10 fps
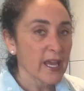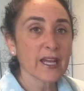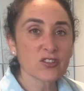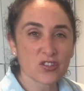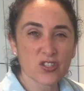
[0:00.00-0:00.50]

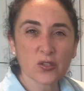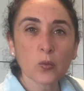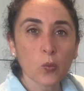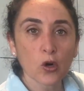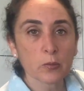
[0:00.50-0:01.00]
It's still
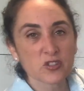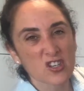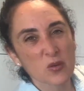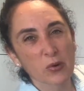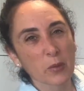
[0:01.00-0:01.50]
warm, so I
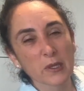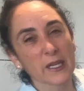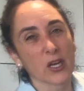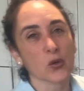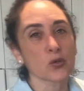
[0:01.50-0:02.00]
should probably
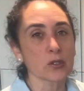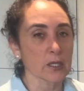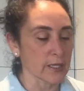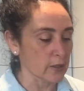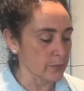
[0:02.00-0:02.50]
let it cool a
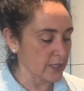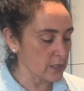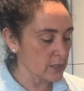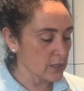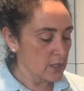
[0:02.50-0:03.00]
little bit,